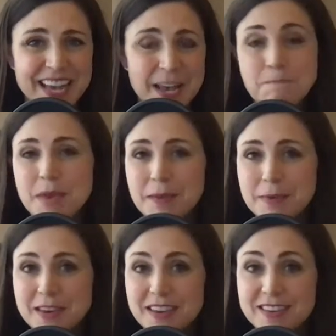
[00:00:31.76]
Maybe
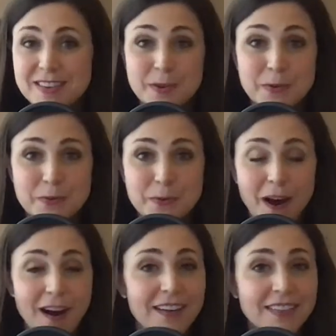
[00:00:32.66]
you
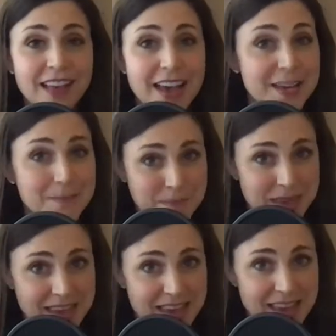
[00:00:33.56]
are like
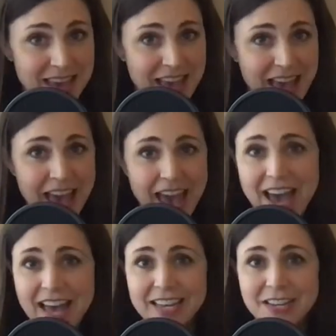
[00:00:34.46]
me
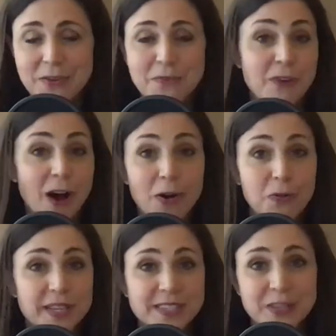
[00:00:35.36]
and you've
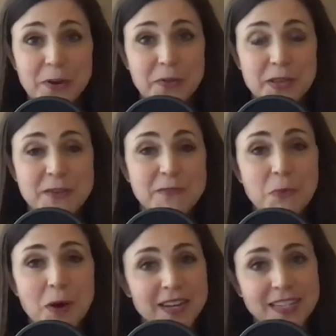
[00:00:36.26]
always known that you've
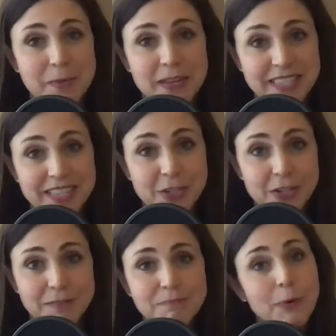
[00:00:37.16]
wanted to be a
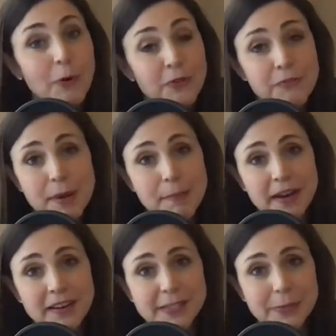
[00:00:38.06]
teacher. Both of my
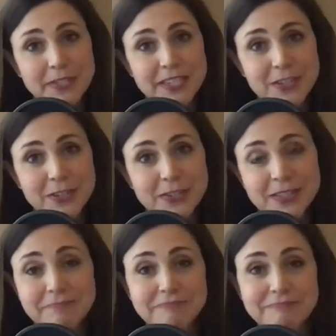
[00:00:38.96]
parents were teachers
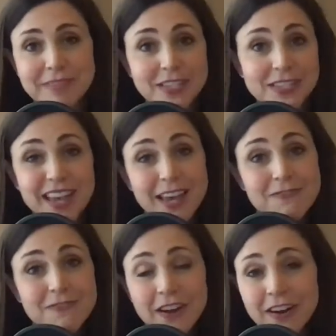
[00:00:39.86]
and it just
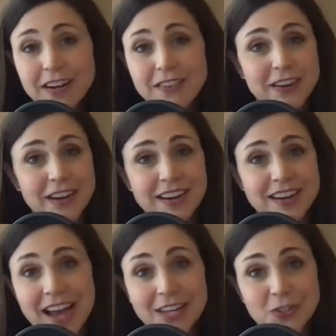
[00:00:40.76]
came very, very
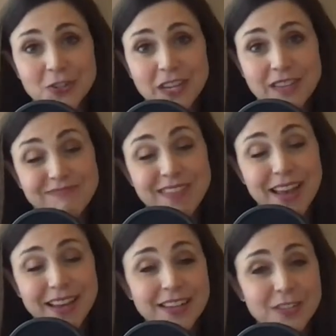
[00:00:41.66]
naturally,
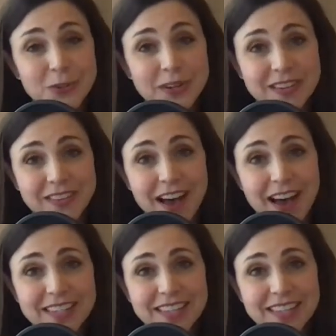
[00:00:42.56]
and I enjoyed it a lot.